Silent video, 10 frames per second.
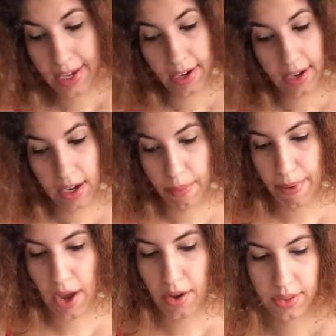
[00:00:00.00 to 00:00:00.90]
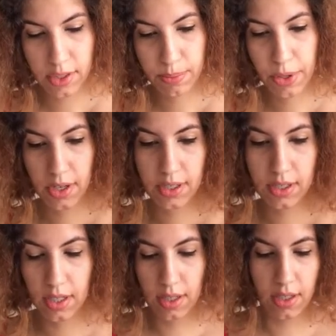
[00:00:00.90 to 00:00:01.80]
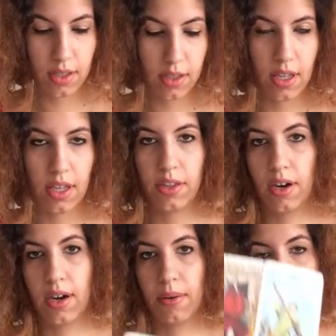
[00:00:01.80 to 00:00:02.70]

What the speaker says: caring about this person and their